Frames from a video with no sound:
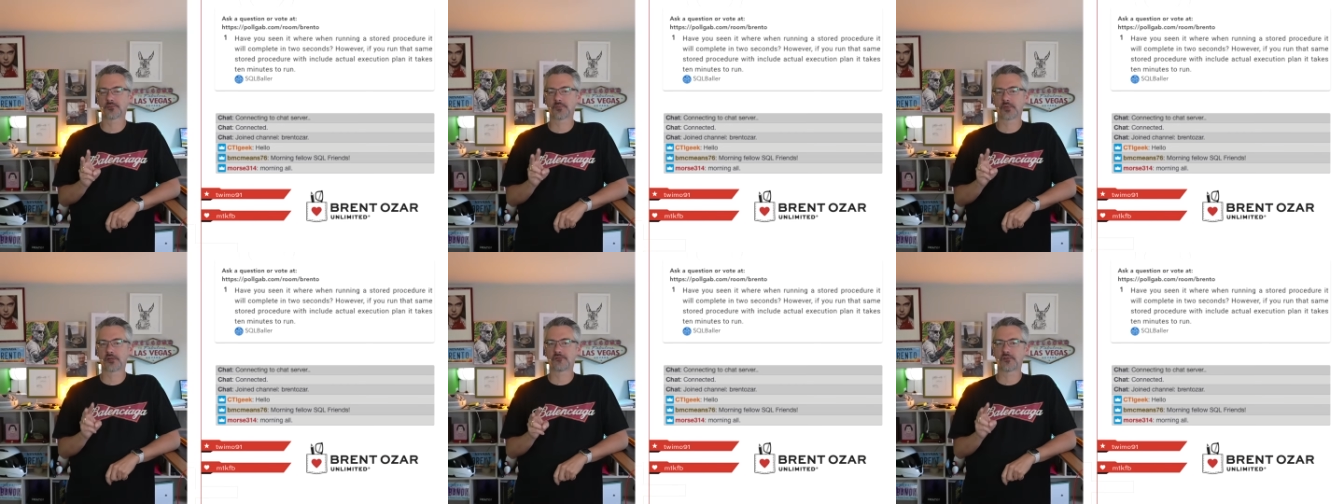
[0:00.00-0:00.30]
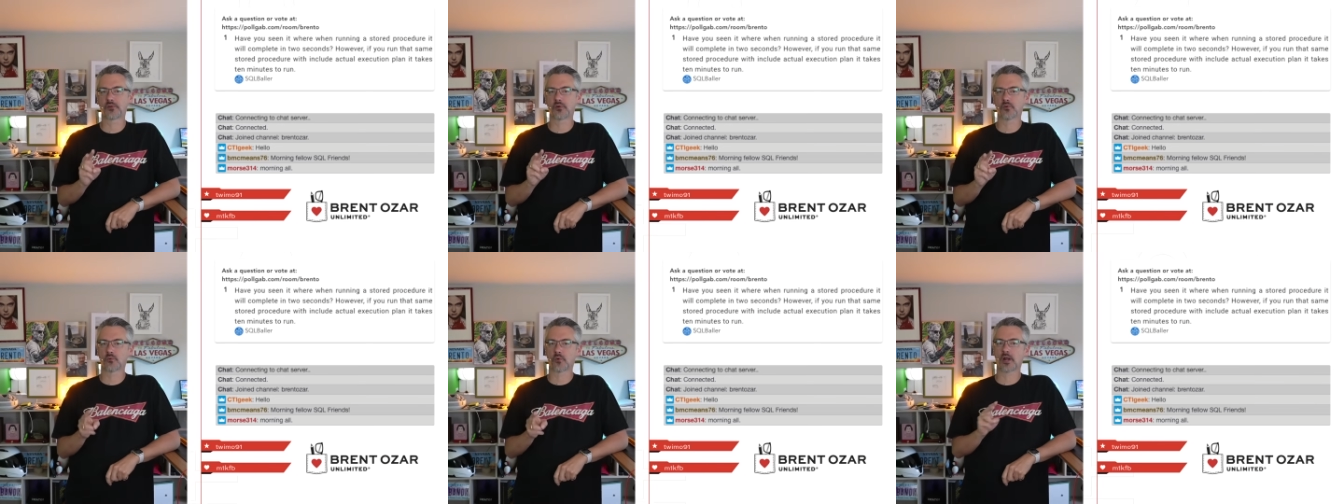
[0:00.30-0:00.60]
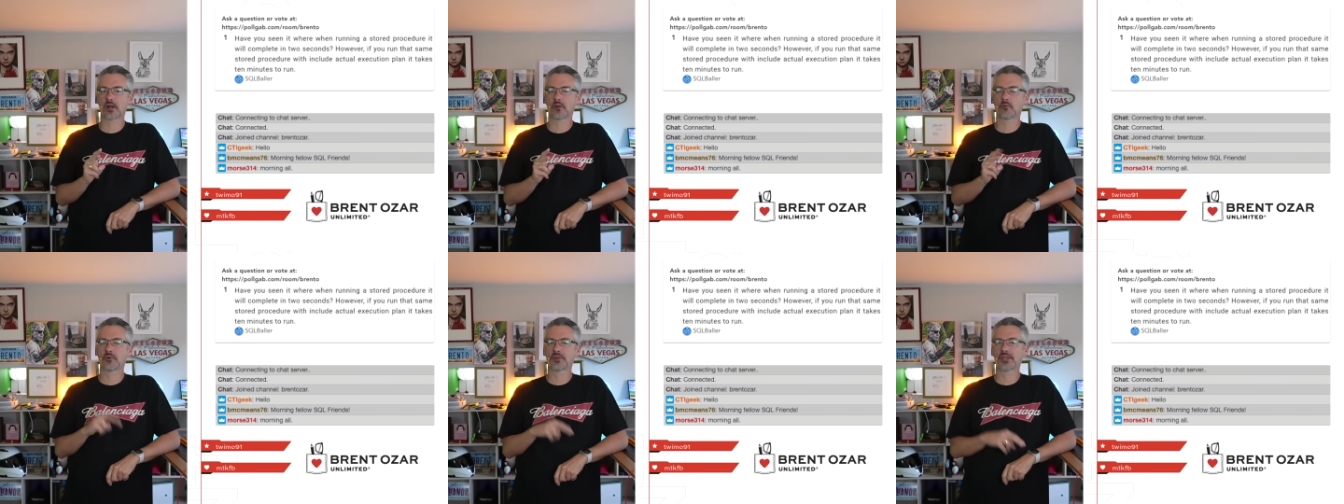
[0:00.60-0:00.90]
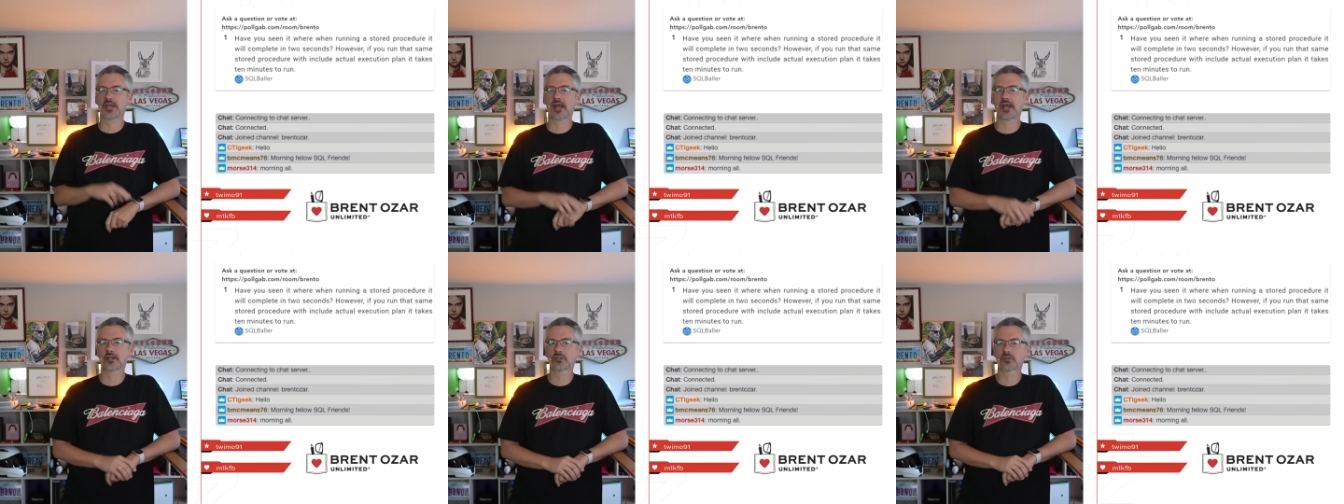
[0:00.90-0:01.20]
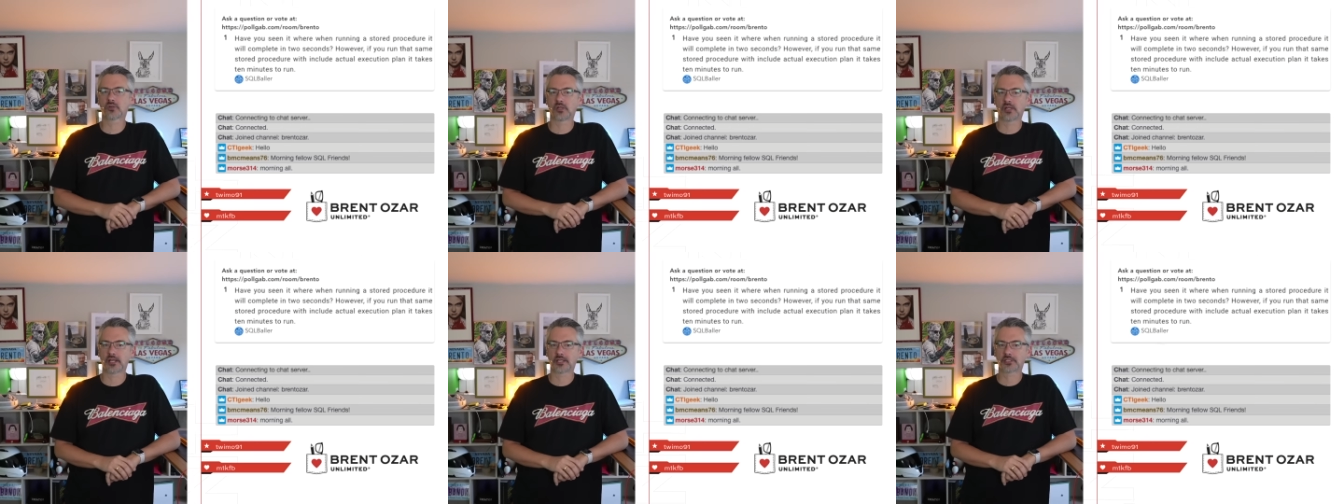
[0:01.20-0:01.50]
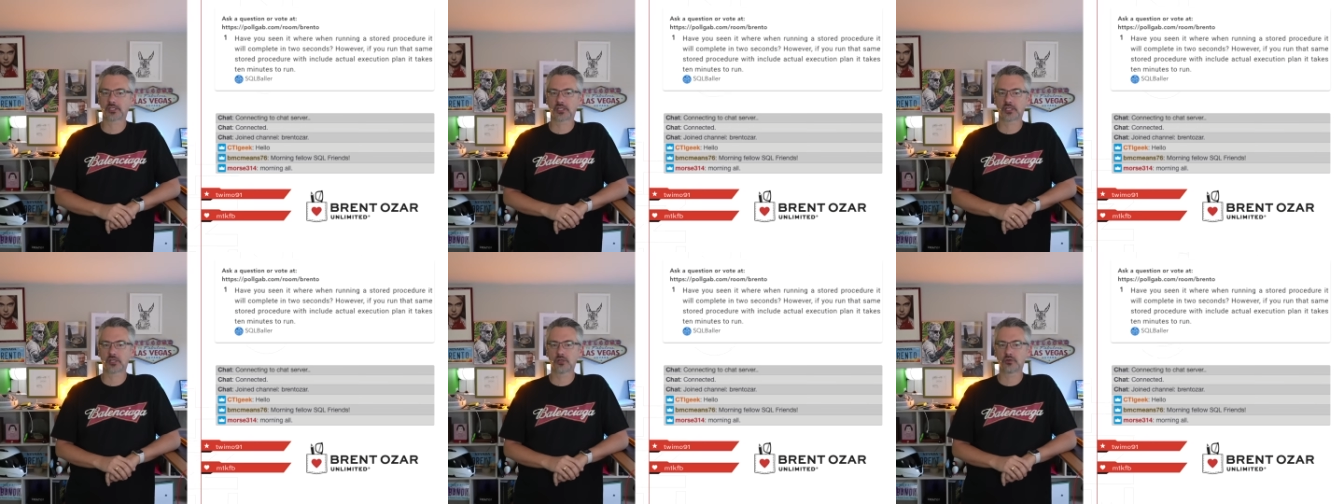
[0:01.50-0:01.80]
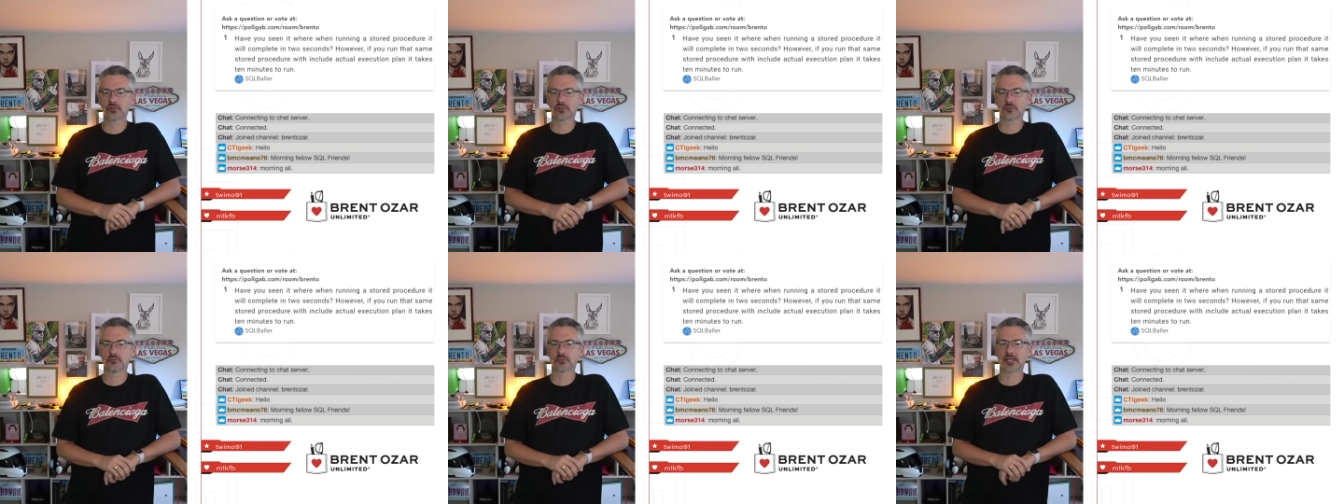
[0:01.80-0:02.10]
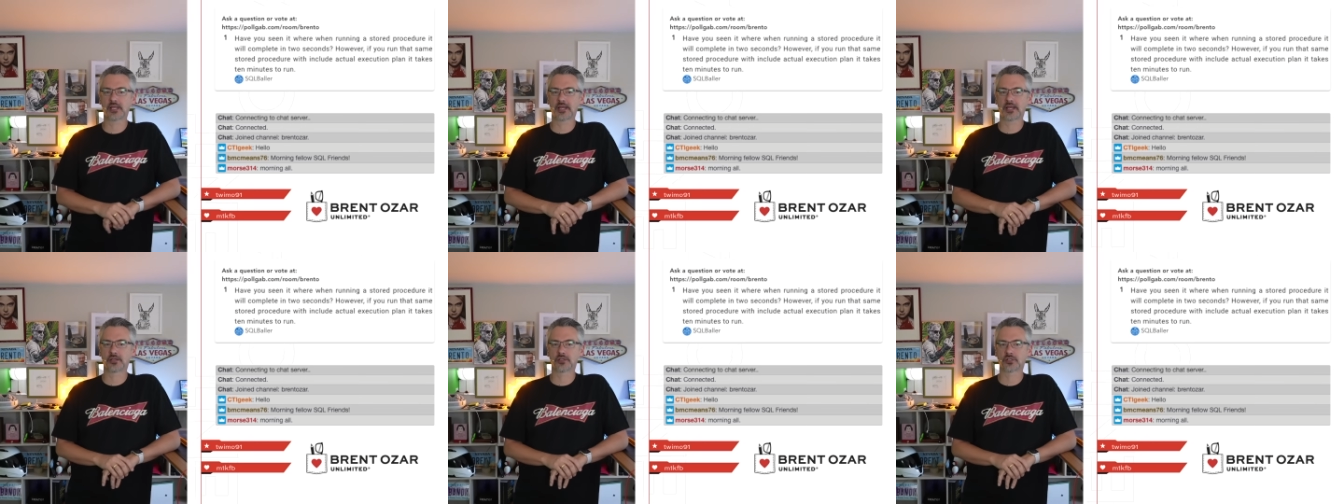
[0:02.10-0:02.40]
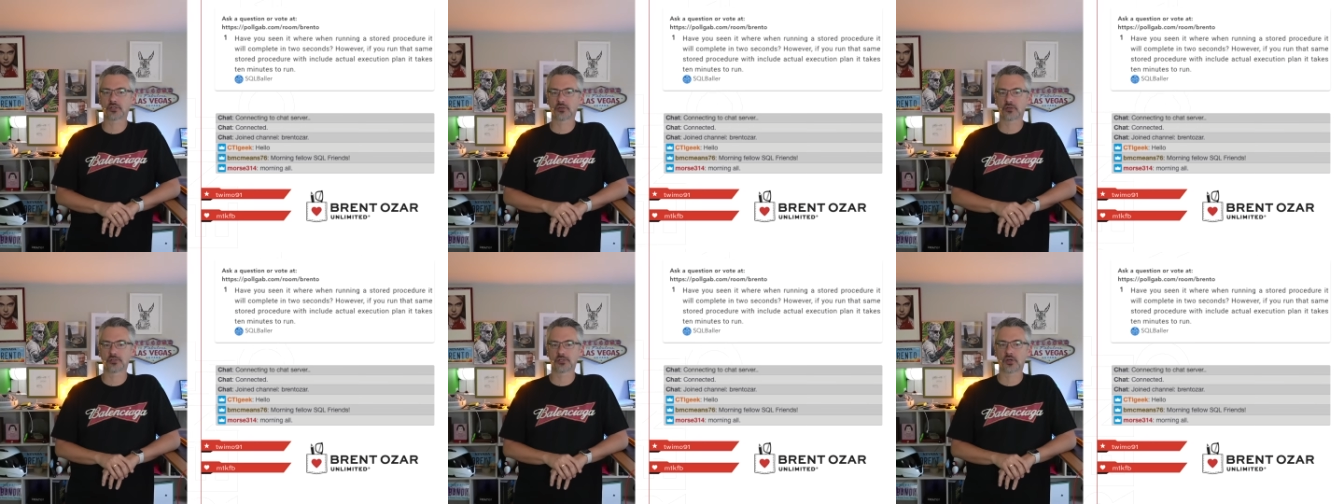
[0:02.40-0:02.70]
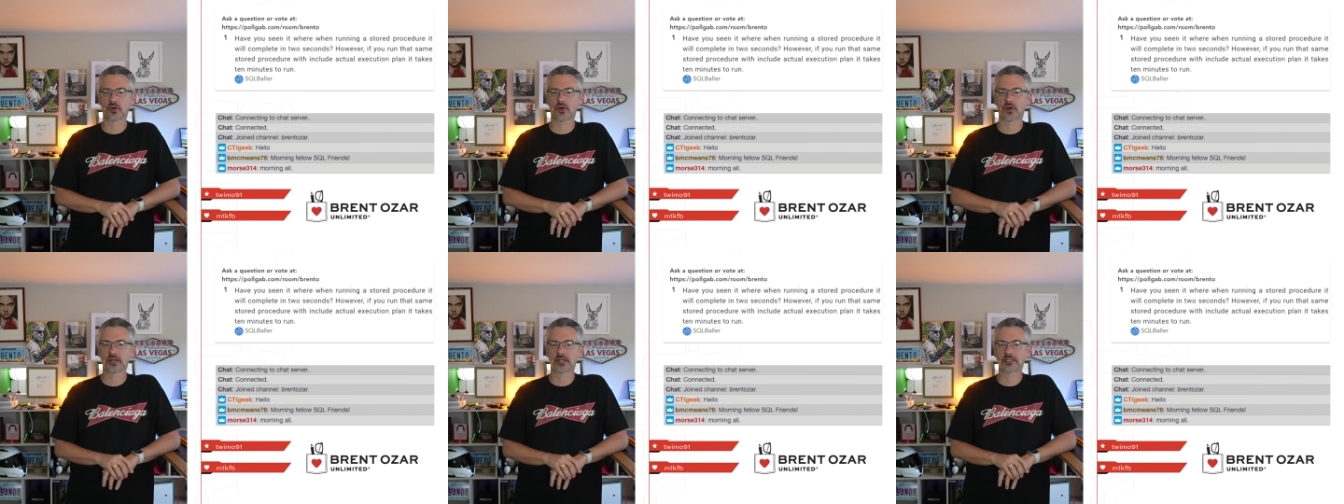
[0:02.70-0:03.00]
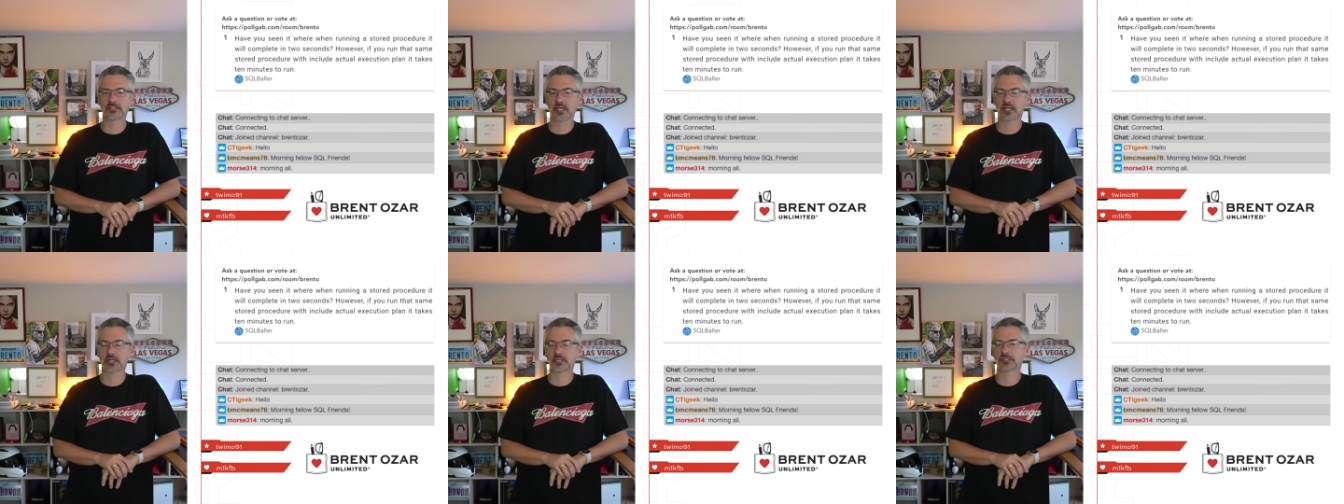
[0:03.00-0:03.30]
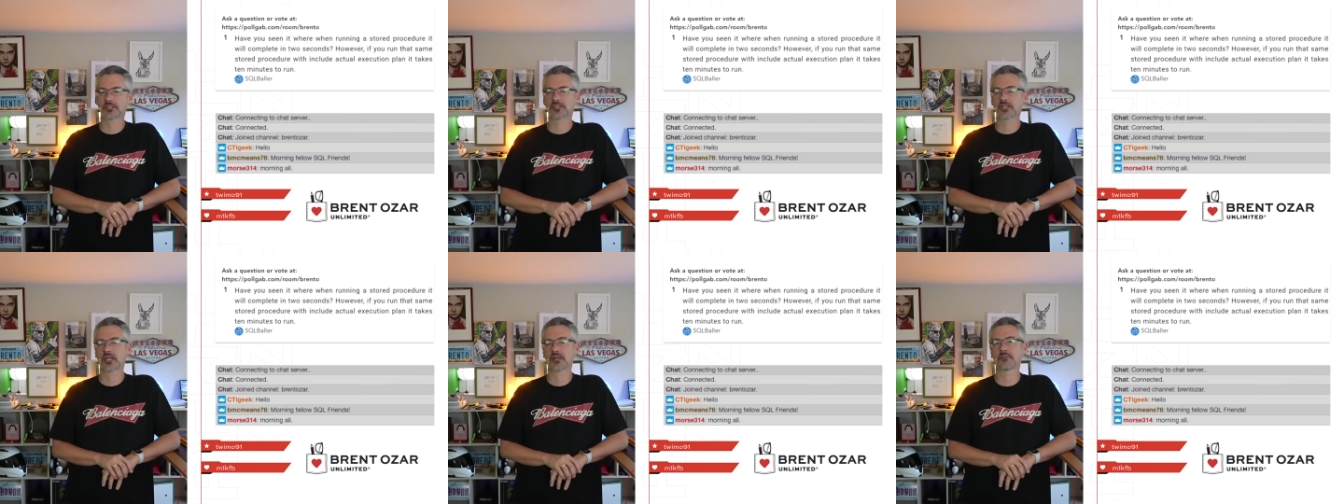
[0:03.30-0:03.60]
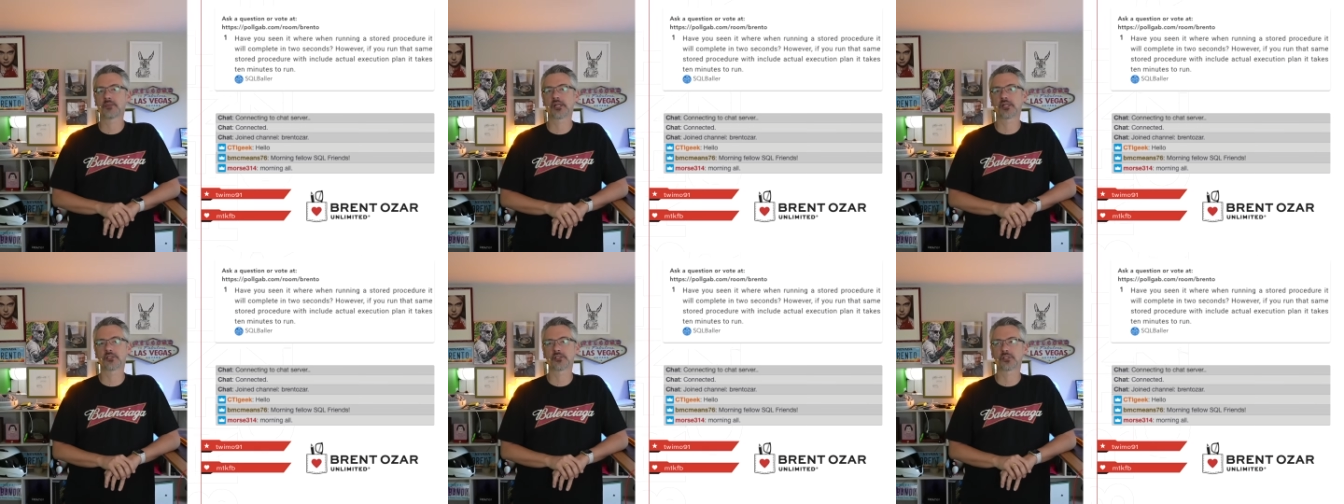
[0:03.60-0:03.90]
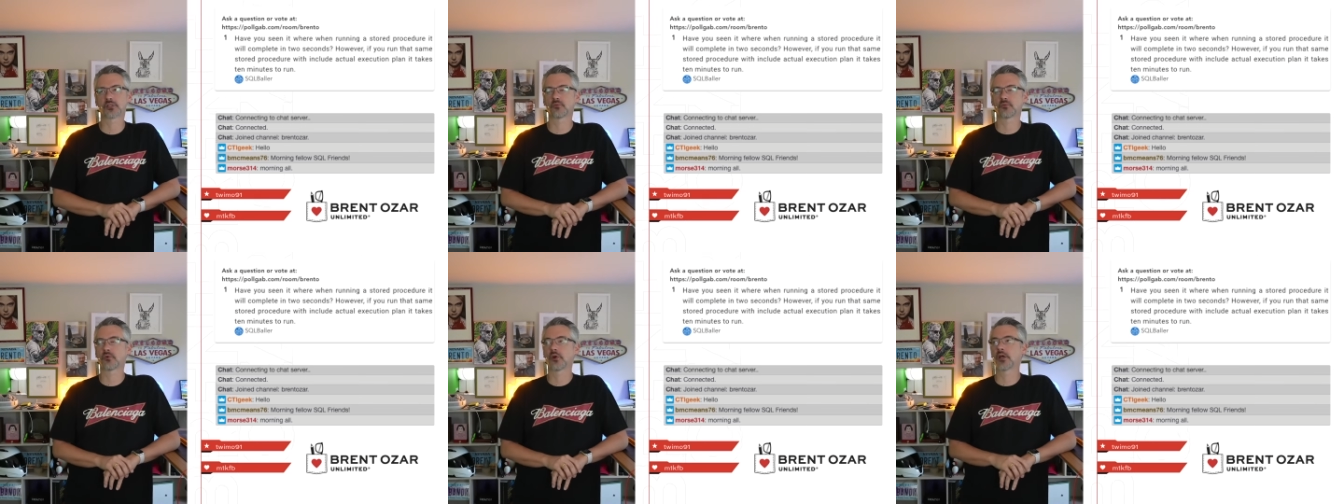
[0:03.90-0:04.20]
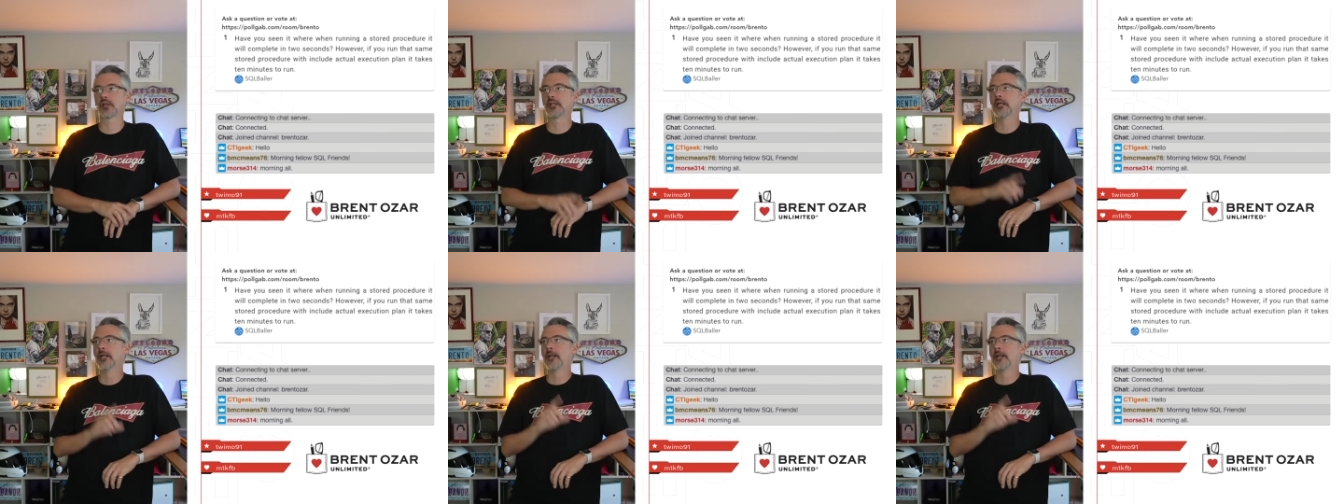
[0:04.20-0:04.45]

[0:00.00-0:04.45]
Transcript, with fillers: but if you run it with actual execution plan turned on, it takes ten minutes to run?